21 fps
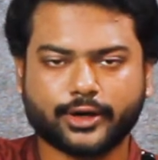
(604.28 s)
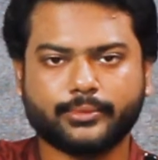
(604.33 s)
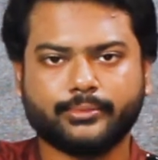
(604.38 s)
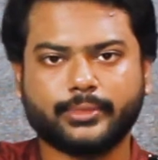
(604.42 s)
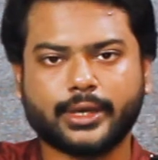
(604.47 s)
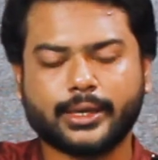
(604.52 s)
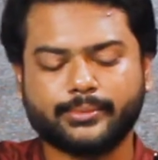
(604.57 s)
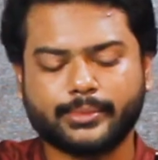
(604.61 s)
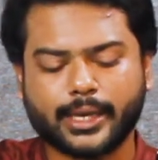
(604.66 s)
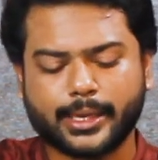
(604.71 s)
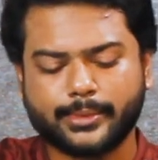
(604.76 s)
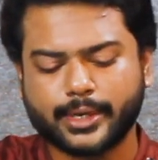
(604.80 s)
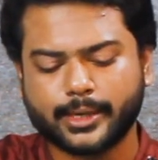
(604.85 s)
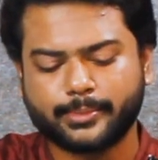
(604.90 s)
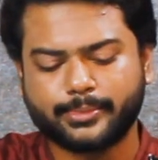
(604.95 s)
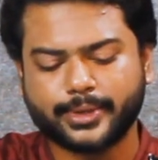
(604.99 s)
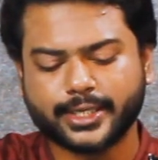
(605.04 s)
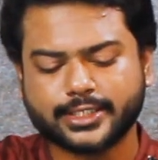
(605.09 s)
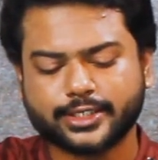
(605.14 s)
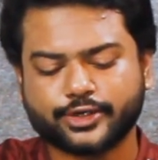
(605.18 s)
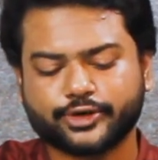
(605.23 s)
maybe a
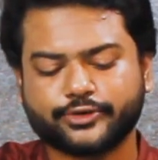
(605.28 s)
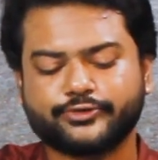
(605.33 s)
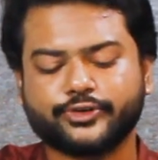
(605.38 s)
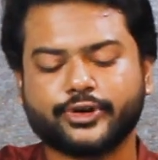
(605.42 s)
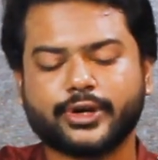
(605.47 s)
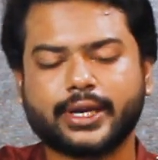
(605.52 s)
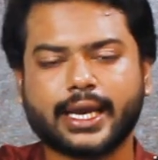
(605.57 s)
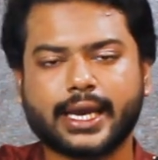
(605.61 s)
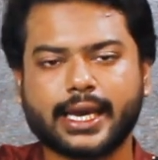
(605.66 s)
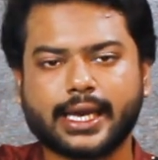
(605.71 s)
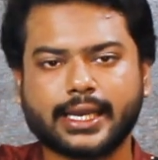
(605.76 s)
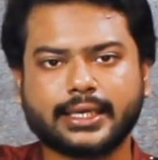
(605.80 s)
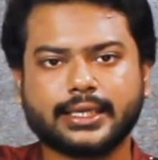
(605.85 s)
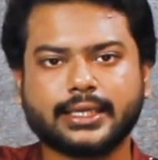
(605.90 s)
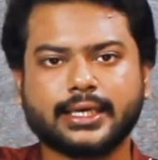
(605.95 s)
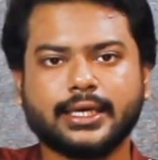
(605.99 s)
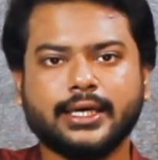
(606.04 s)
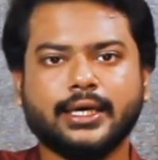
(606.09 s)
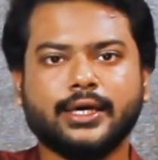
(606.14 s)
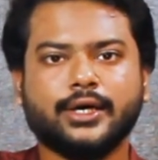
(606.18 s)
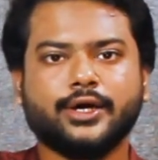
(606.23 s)
picture of your
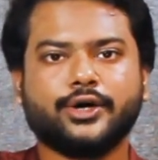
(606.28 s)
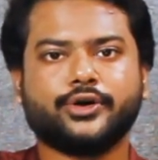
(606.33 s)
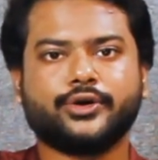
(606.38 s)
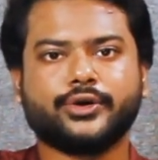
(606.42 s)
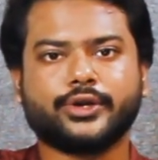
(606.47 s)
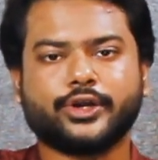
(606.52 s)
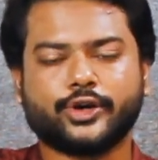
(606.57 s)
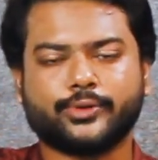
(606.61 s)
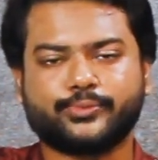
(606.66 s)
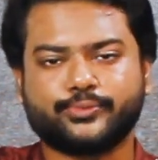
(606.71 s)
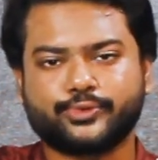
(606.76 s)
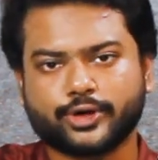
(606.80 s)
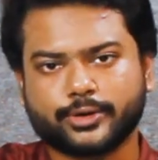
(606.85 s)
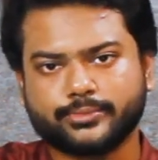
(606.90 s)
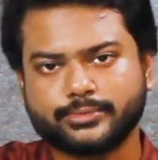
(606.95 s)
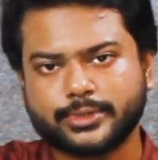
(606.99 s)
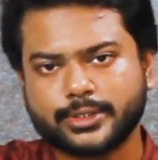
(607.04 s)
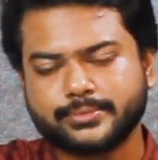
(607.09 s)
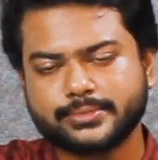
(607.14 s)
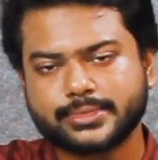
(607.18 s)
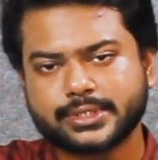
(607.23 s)
hand or your
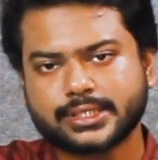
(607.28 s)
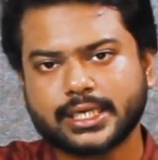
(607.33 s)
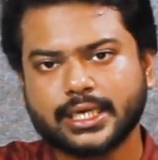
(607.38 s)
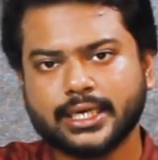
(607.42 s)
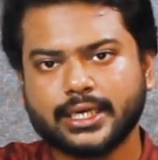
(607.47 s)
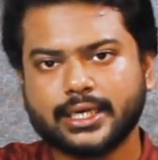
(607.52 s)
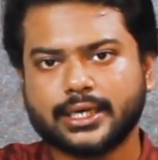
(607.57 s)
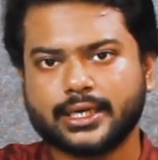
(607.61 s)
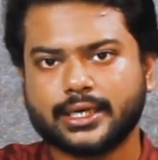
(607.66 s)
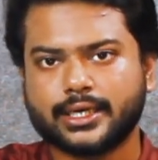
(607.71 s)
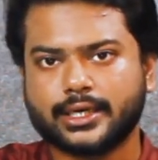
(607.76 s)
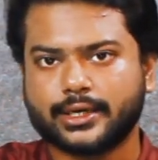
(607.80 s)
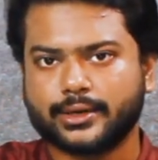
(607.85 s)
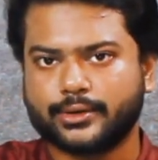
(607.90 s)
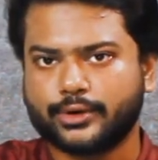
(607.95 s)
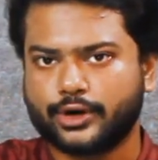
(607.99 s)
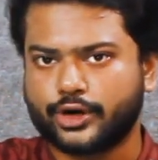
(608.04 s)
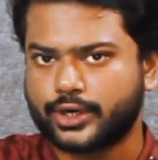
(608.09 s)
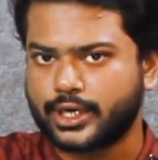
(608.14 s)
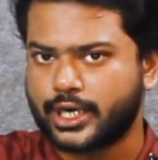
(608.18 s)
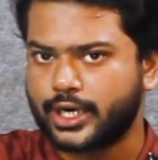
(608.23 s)
problems
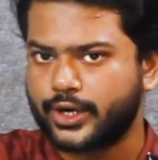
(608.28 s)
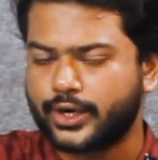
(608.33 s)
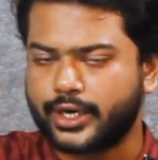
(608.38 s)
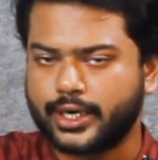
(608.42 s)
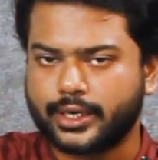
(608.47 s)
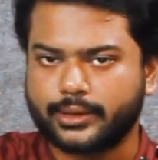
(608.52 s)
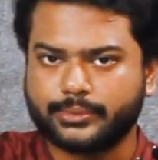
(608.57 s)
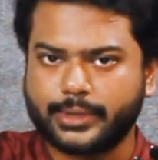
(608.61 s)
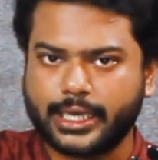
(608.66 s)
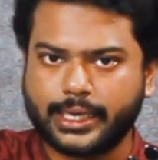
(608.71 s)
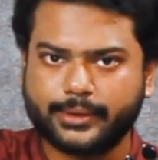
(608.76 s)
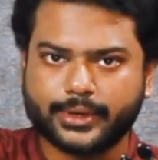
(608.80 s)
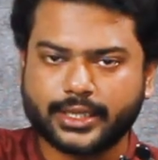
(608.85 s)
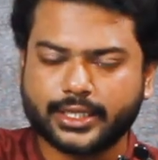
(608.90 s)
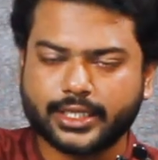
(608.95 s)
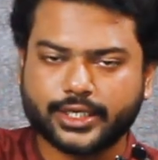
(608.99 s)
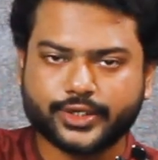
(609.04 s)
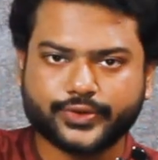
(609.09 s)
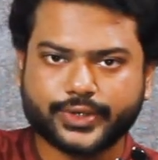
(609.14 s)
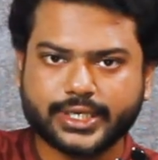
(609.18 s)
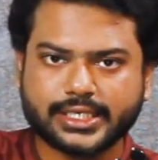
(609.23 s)
on our email
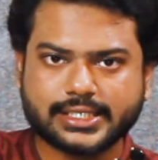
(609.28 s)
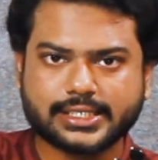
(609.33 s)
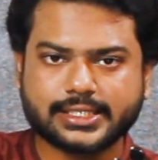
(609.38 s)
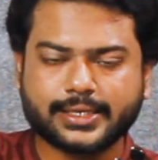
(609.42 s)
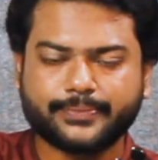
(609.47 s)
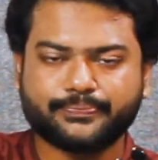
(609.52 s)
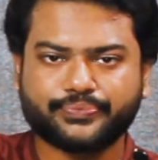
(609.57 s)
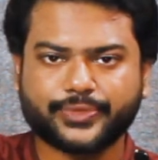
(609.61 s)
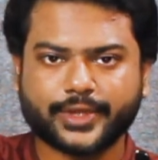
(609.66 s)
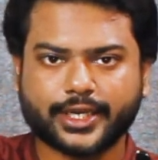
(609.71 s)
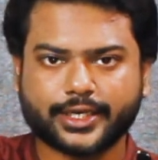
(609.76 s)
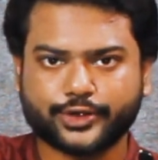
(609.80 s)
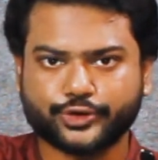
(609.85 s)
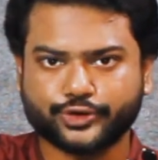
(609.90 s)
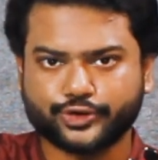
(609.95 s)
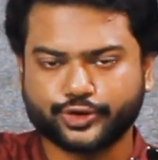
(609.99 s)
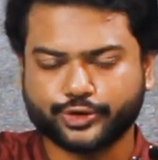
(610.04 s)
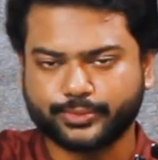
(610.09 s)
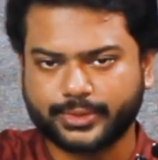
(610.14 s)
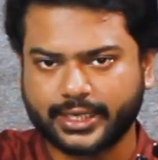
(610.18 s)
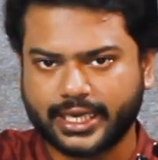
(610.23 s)
address that you
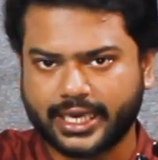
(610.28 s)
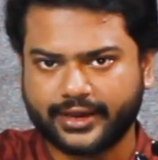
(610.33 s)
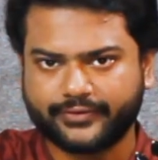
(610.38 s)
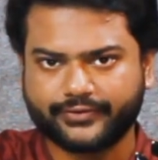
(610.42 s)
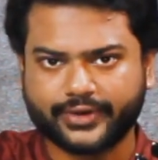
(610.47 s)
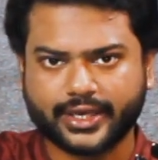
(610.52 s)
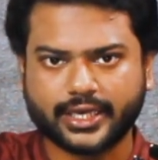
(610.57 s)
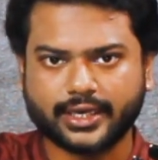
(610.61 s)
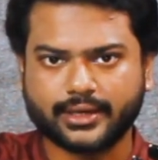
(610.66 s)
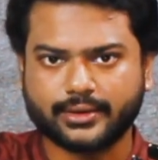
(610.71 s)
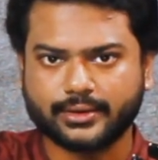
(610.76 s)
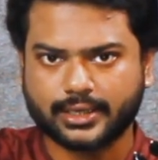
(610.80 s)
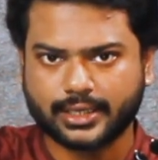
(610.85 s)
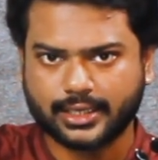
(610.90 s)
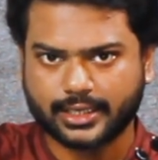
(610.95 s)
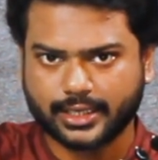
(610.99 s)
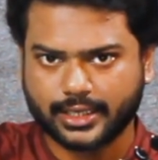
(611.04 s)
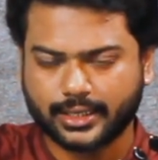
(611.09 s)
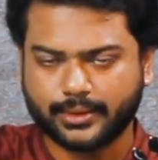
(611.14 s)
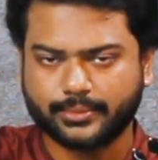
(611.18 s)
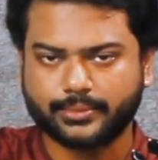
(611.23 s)
should be having
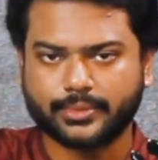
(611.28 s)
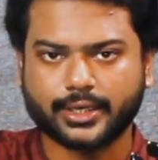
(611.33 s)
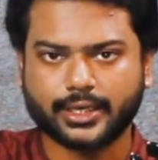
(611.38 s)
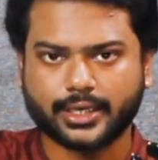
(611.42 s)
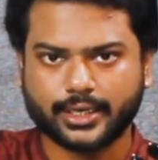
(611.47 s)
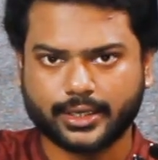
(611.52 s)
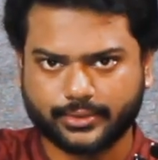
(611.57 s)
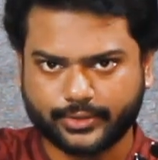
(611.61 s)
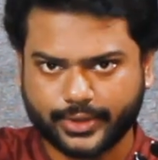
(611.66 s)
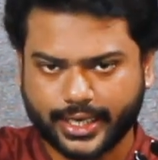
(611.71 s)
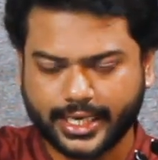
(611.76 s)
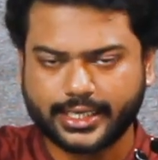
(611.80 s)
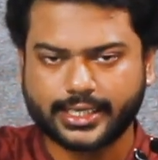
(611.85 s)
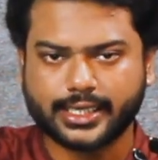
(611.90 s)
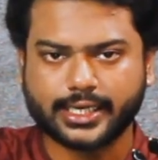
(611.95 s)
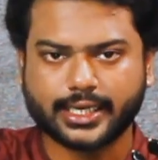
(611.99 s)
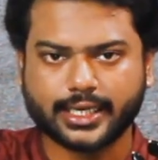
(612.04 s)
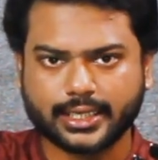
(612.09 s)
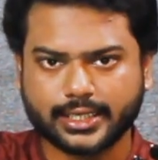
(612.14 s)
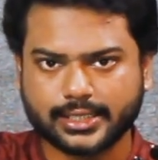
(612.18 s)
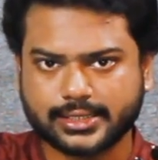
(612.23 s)
right
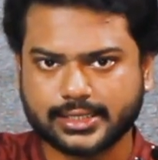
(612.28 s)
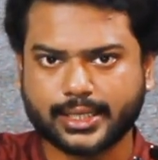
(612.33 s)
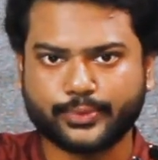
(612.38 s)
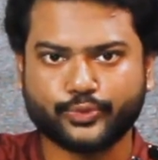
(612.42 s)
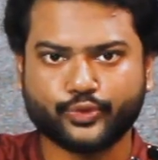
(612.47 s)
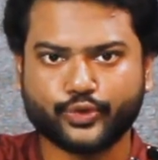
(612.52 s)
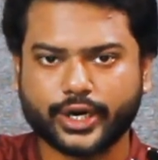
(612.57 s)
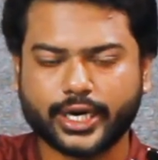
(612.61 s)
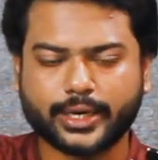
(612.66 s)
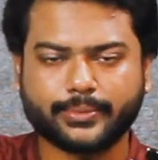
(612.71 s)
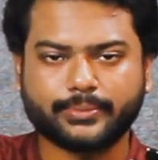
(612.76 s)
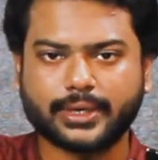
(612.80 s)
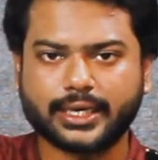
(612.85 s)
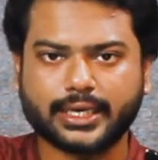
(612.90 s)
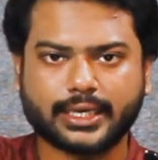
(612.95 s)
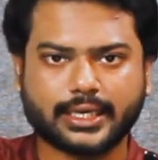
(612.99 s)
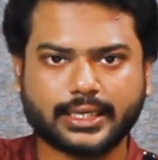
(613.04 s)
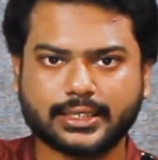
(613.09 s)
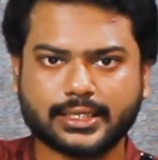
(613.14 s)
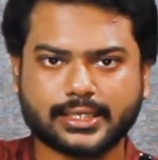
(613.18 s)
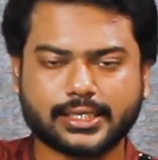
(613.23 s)
here somewhere
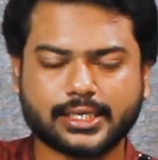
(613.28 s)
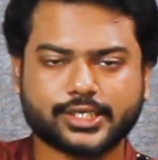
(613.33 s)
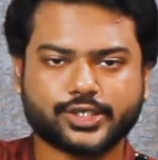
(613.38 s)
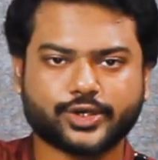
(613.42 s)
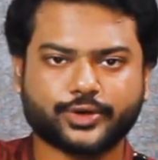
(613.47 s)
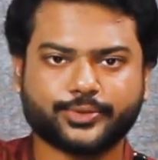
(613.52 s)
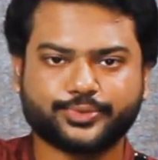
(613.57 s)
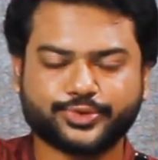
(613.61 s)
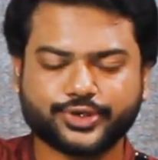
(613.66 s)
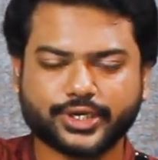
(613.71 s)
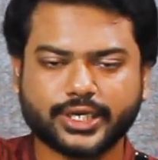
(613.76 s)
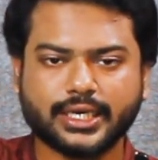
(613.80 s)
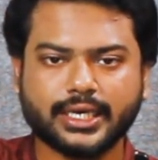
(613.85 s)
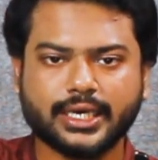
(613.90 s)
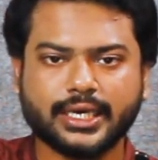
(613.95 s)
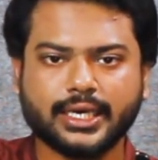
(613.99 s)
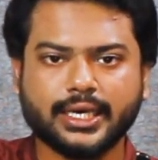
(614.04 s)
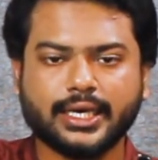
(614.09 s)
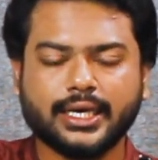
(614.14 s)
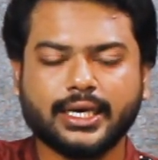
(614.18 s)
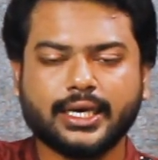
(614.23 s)
in the
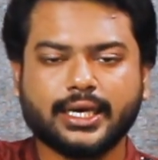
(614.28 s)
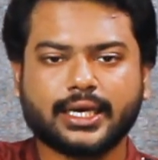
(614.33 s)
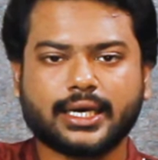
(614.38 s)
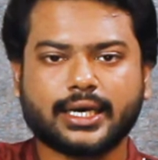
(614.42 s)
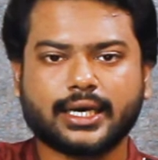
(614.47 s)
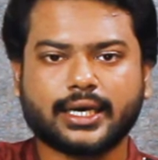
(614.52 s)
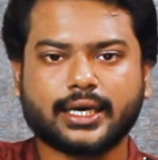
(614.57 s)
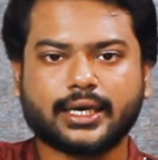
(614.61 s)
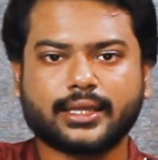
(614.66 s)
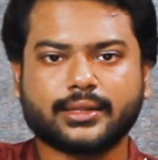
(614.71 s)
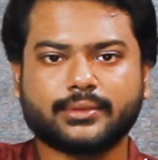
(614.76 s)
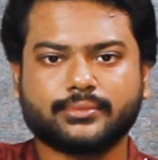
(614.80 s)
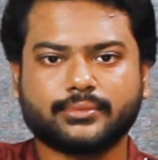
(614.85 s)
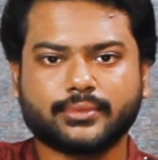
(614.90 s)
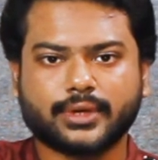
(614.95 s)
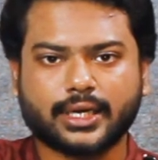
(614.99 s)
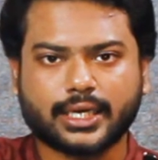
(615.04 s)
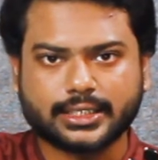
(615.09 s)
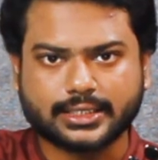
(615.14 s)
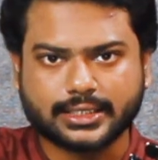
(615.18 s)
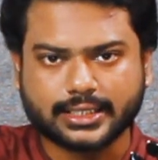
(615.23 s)
description.
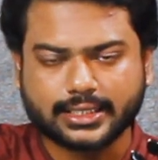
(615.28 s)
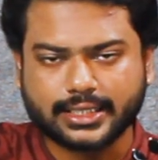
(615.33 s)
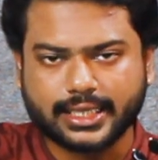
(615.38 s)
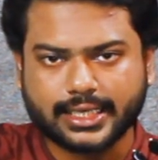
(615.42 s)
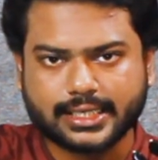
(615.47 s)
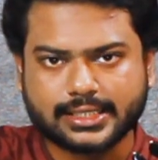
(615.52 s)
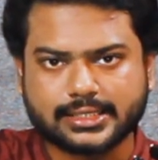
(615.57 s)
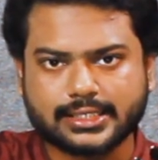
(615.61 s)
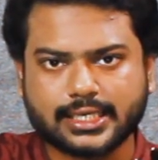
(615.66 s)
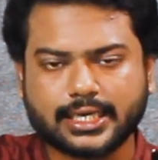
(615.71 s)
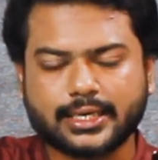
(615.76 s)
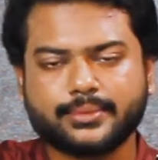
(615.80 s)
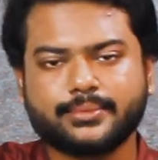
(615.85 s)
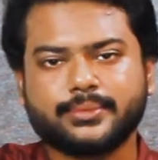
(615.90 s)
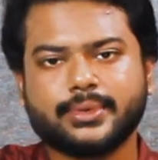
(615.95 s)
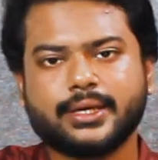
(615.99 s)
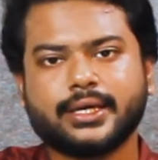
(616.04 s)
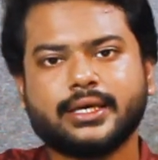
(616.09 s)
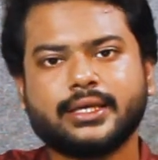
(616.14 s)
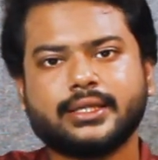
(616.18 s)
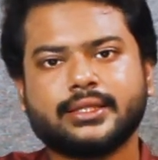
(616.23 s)
Until next
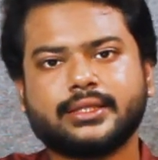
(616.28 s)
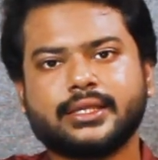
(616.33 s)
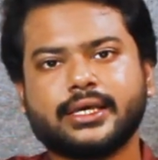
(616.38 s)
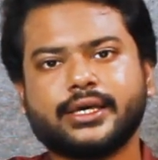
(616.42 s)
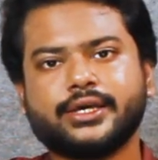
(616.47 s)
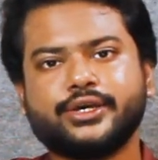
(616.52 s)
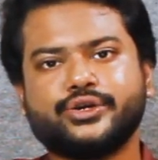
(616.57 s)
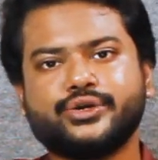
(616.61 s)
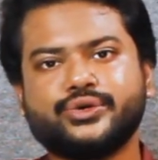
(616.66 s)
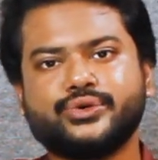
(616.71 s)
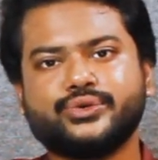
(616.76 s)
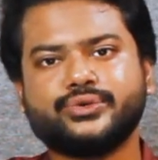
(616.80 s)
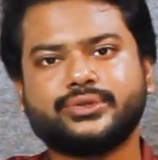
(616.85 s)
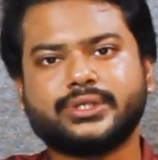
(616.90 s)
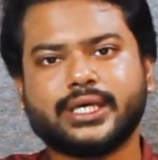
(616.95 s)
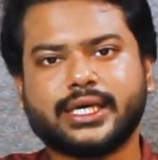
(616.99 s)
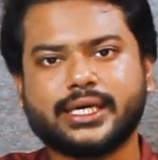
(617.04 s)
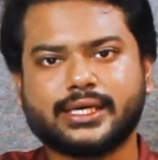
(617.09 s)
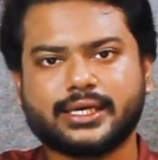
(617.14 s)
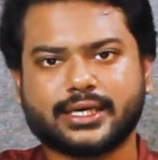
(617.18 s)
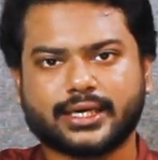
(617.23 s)
time, thank you,
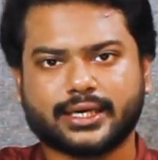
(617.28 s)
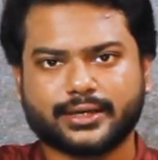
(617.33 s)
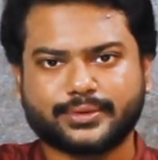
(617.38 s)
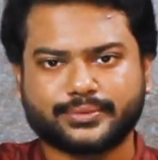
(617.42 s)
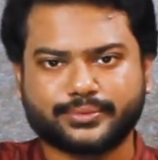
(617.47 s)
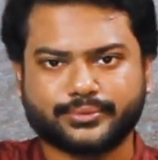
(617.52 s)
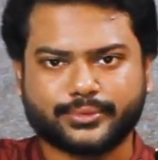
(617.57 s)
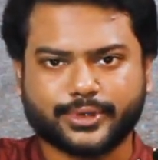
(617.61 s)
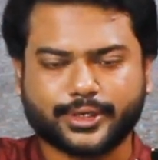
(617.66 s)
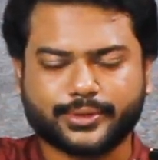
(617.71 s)
take care, bye